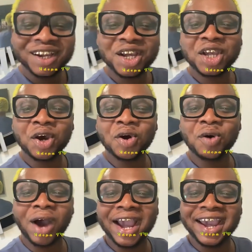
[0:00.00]
yo
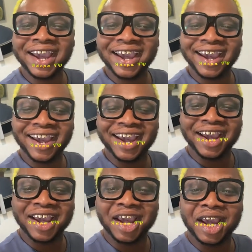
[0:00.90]
wa
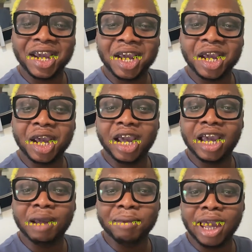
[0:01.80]

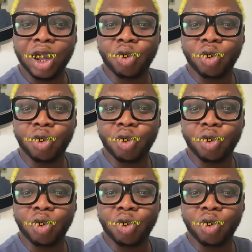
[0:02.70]
e be